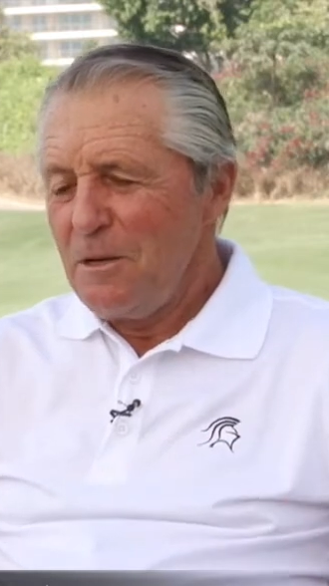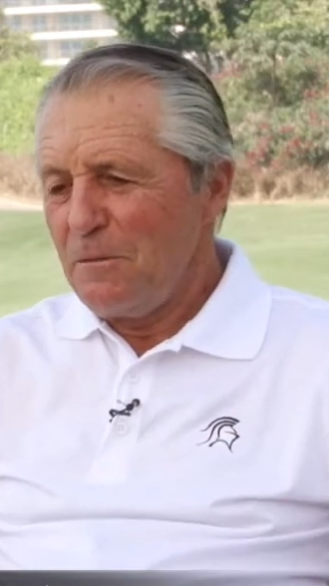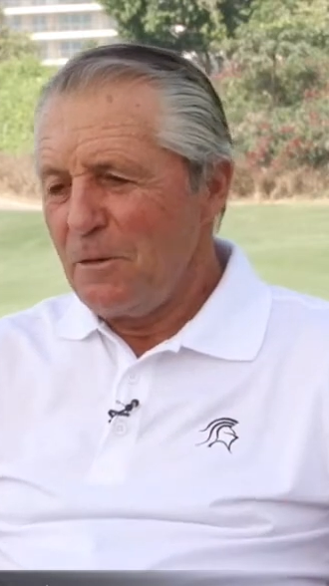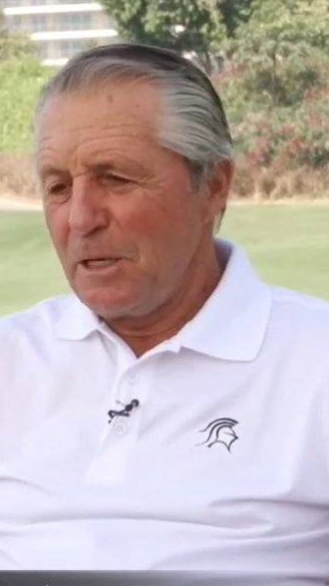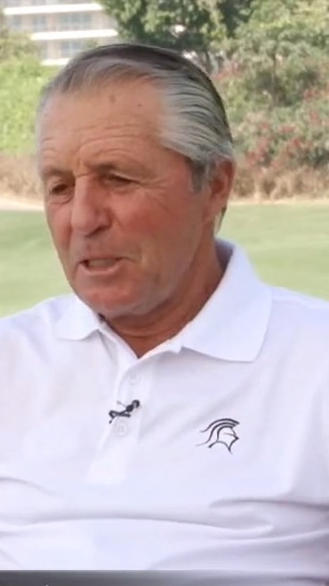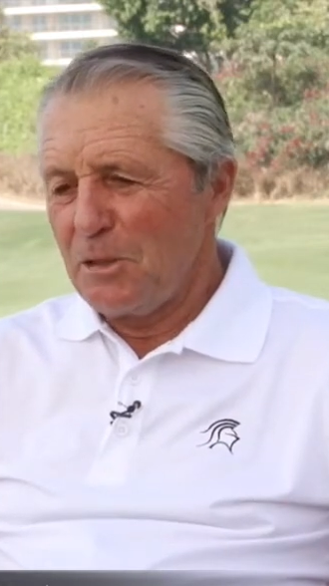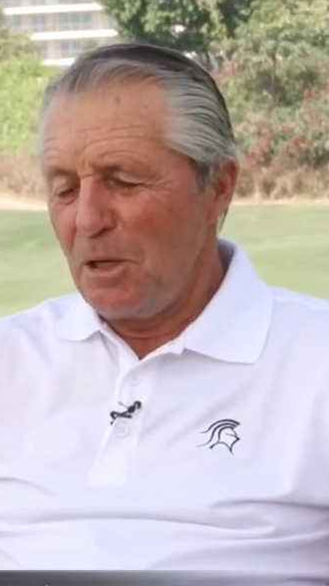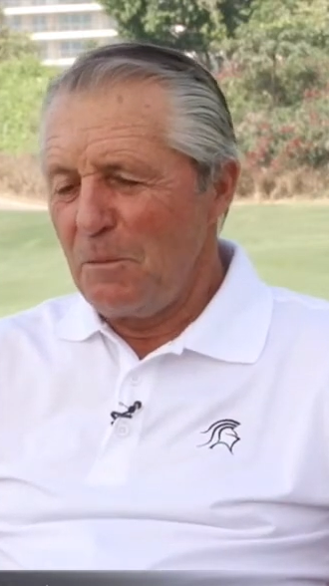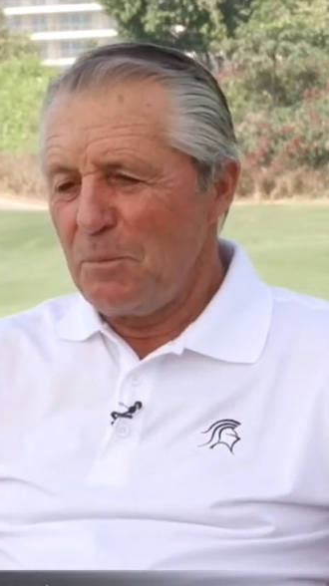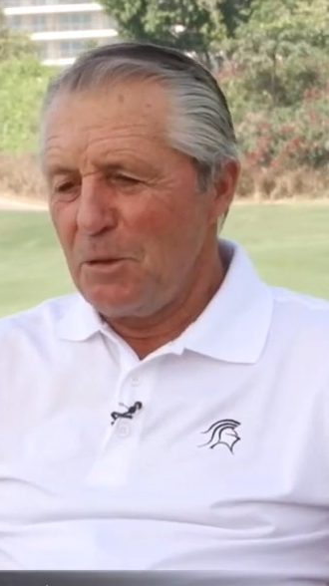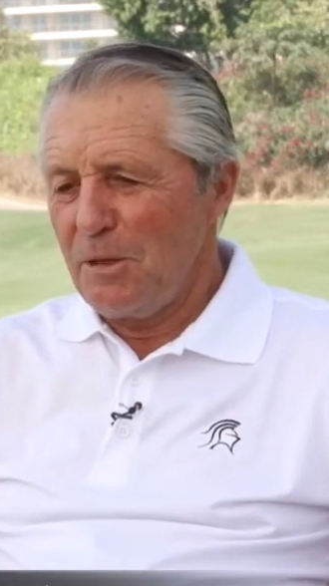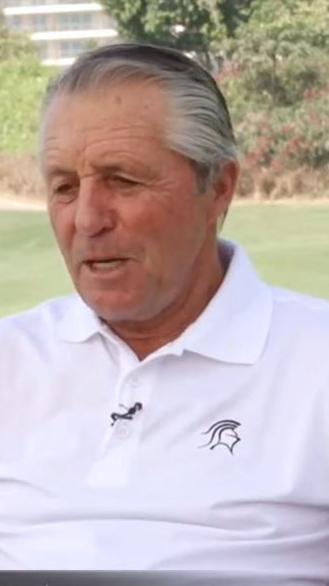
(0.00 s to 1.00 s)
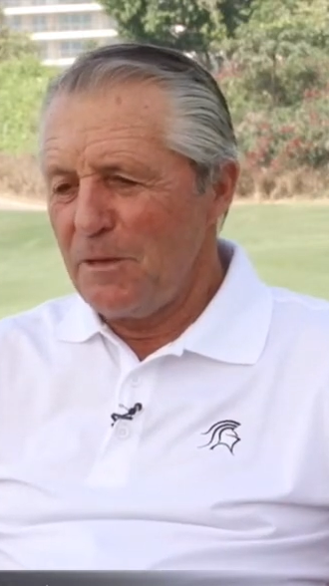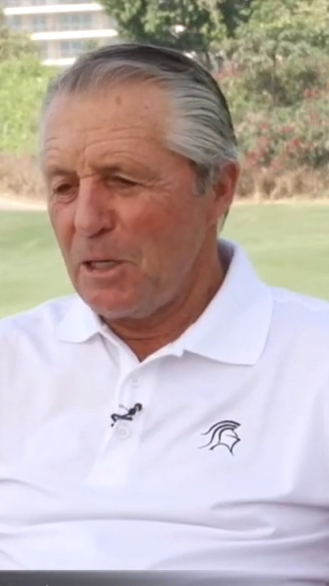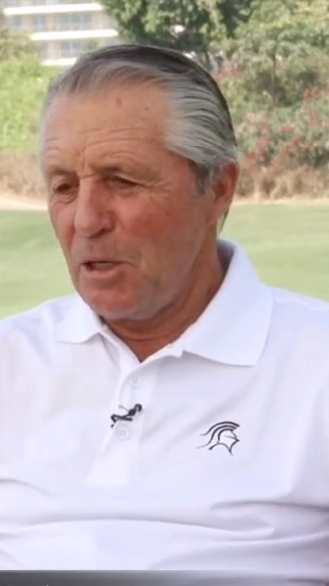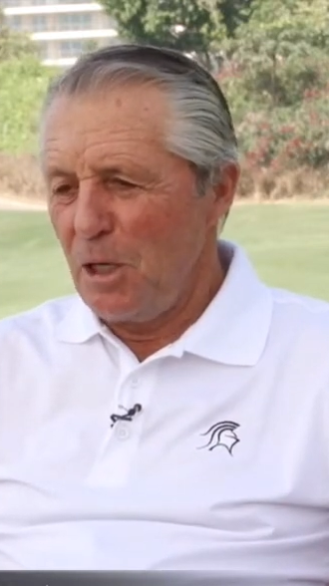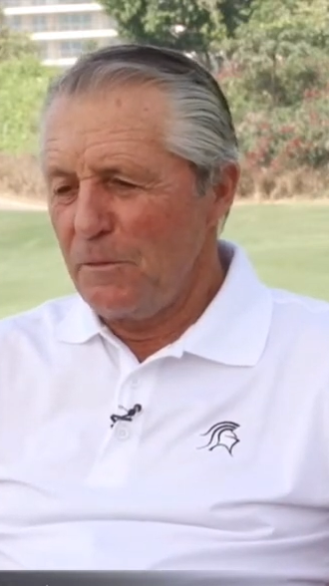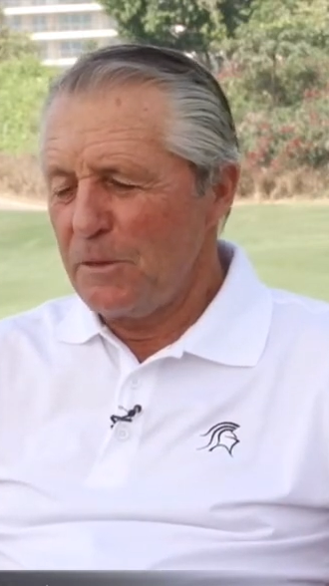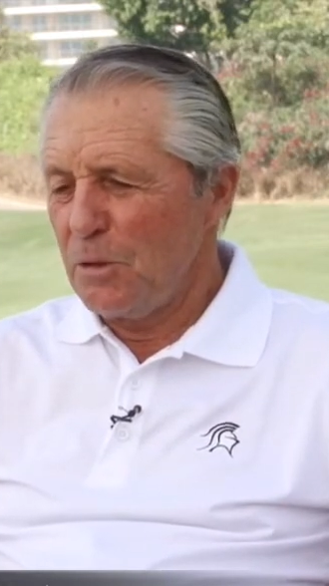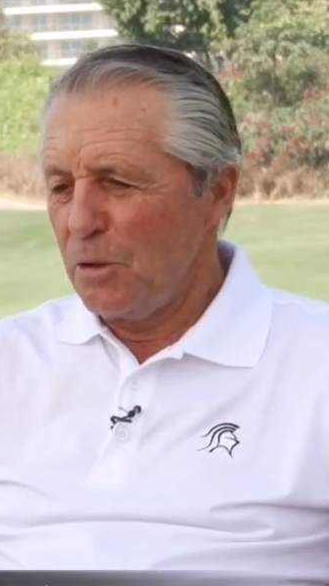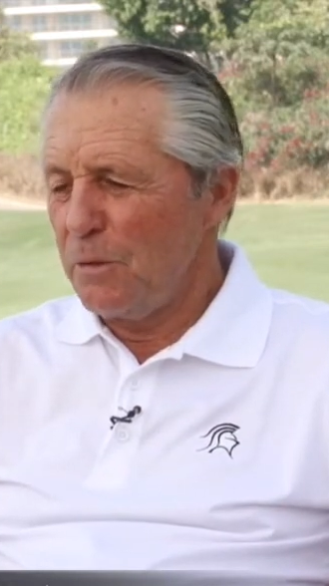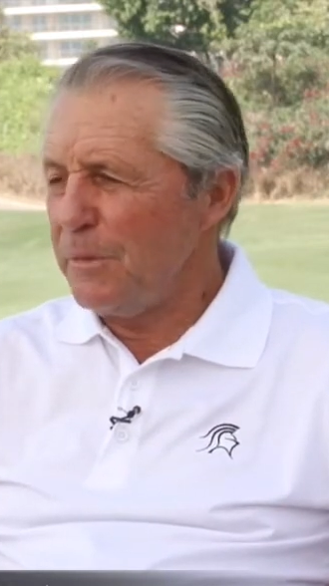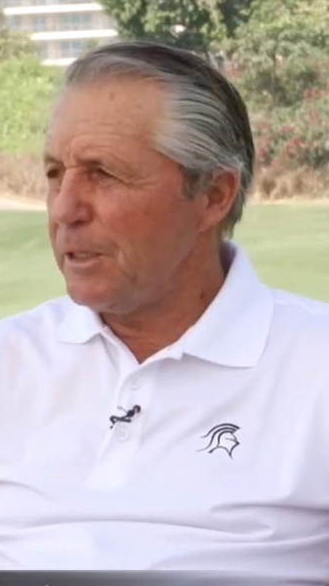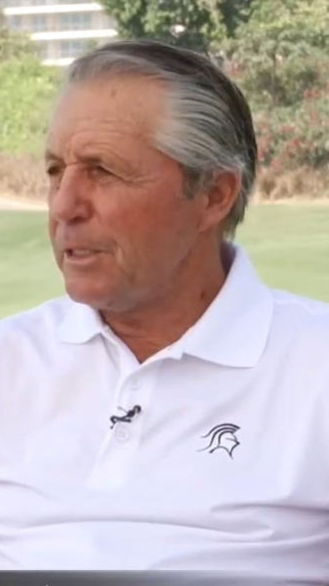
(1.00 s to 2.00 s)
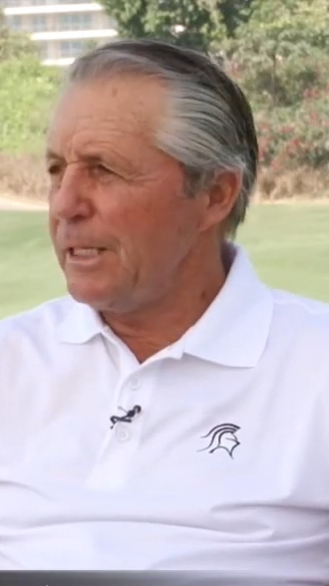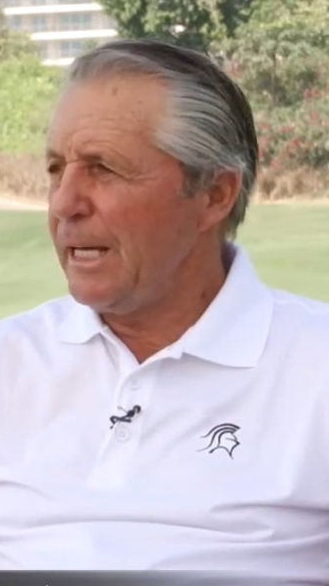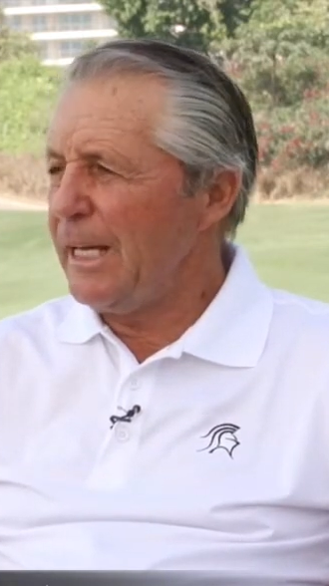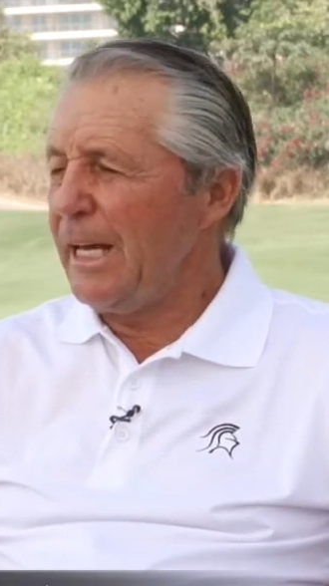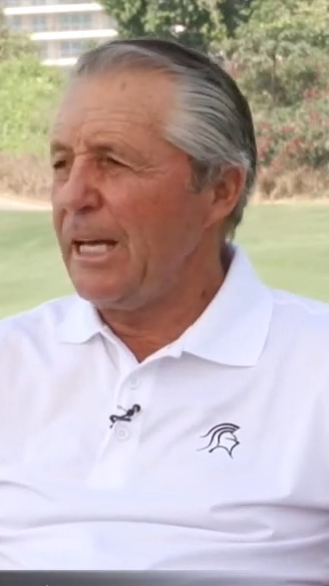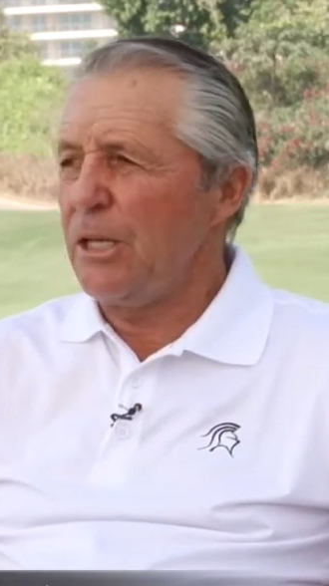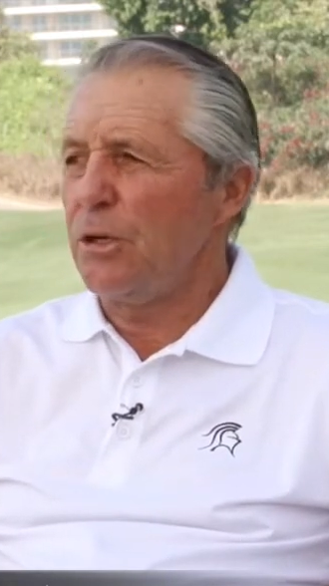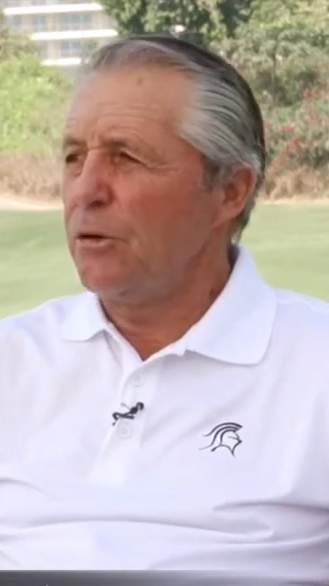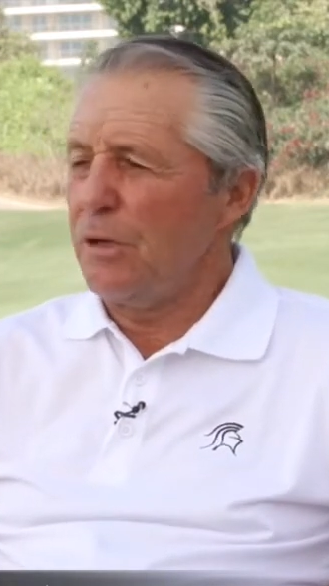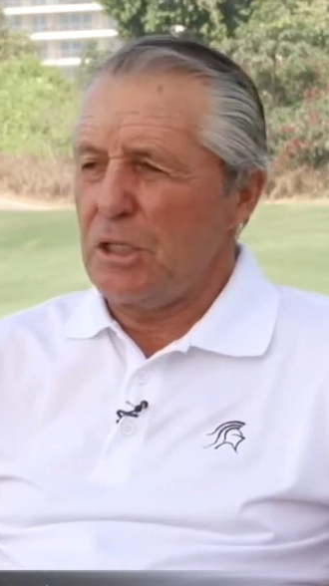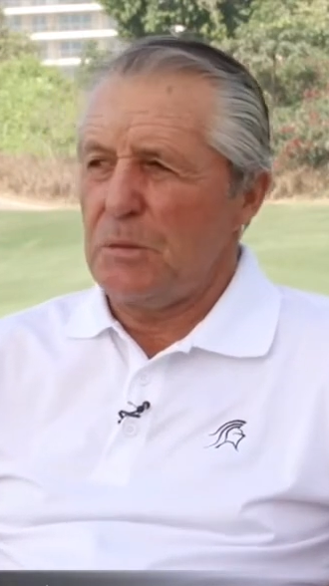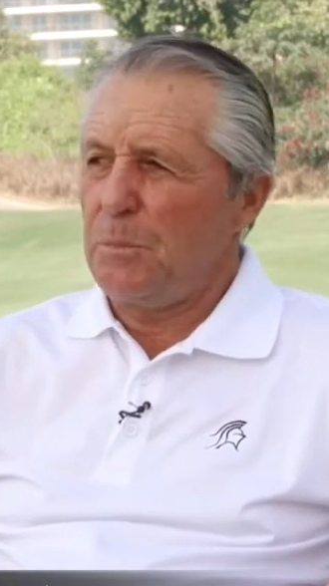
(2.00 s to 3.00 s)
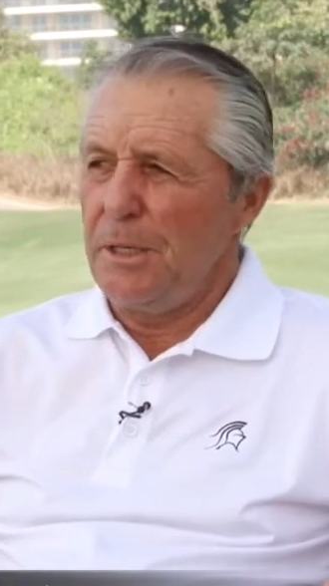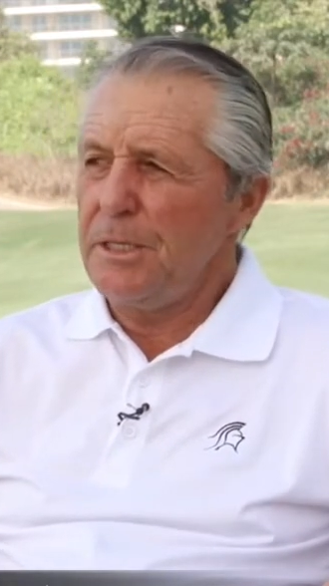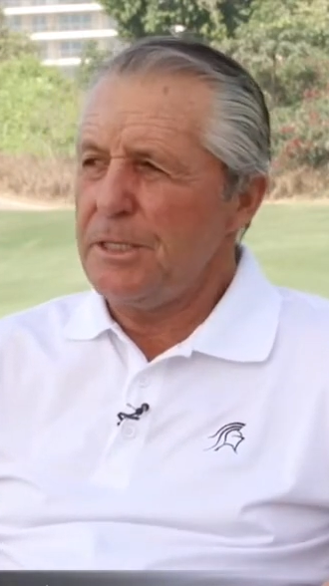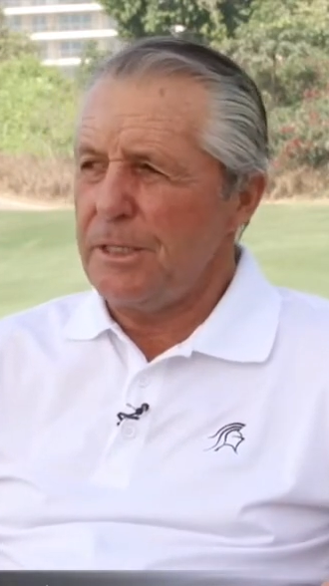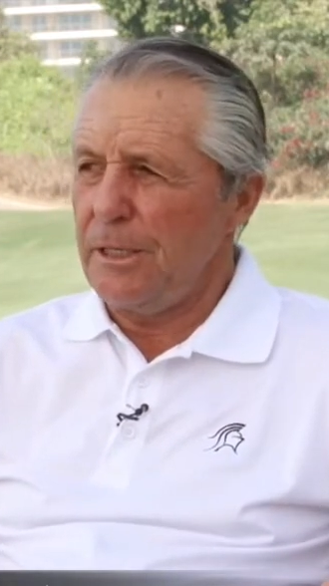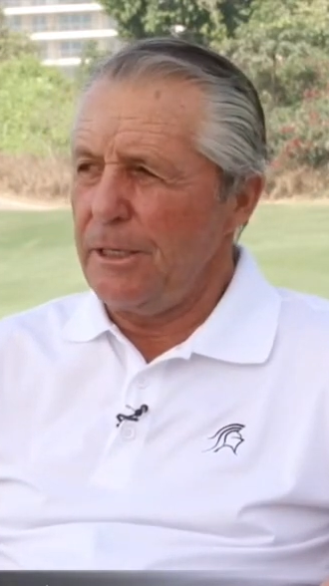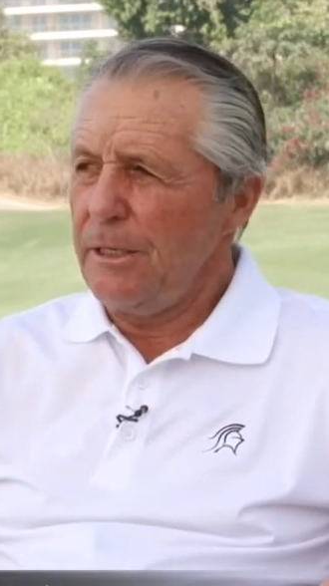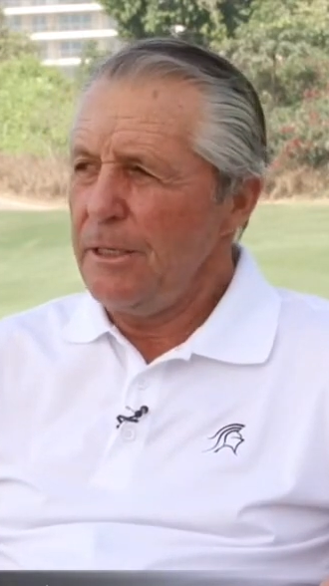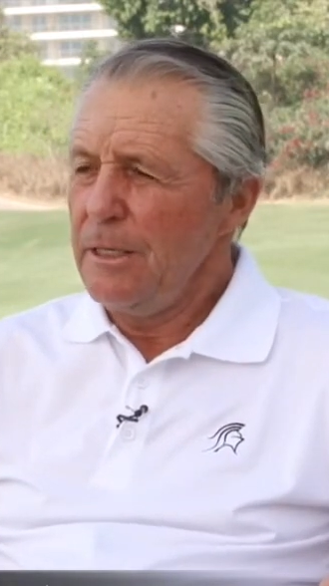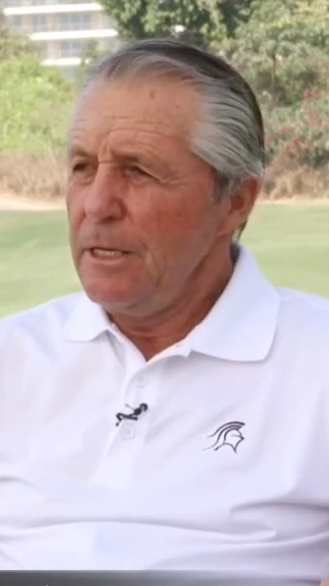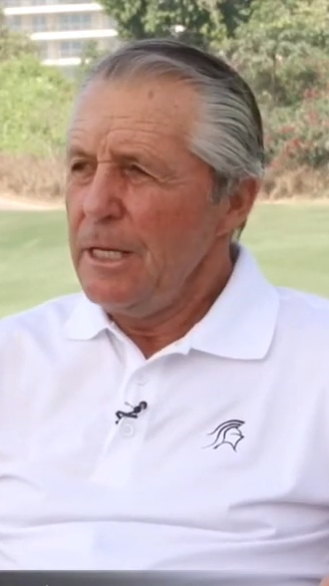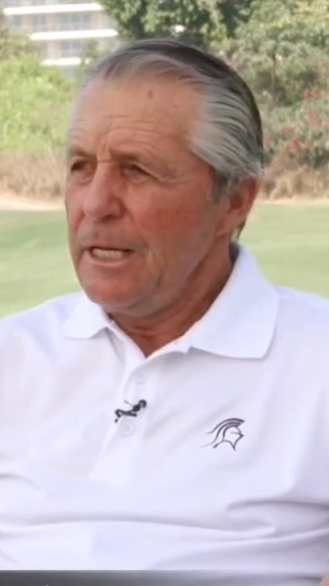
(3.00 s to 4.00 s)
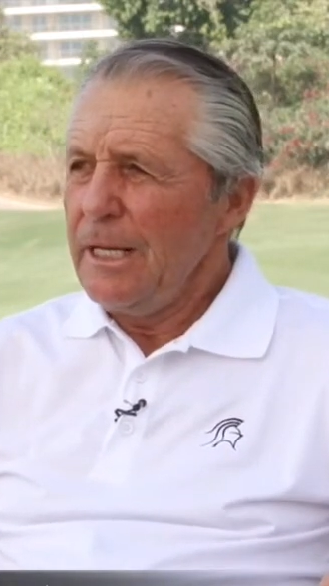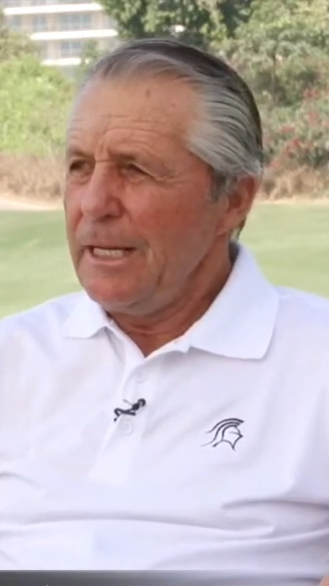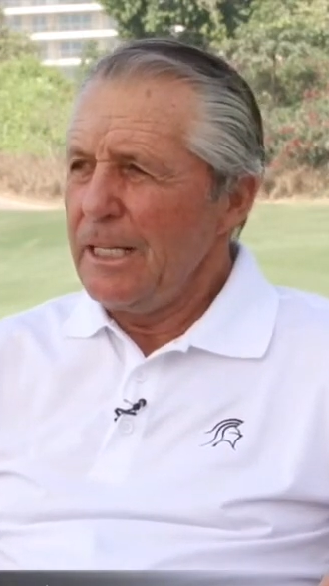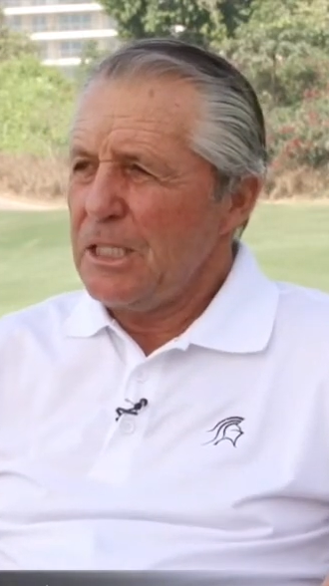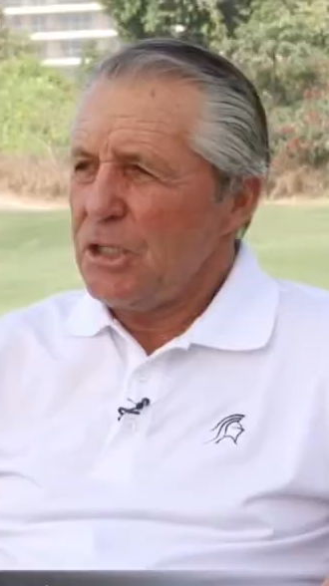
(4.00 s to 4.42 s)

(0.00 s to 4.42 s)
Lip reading: for example, you have a golf tournament today and you're a sponsor, it's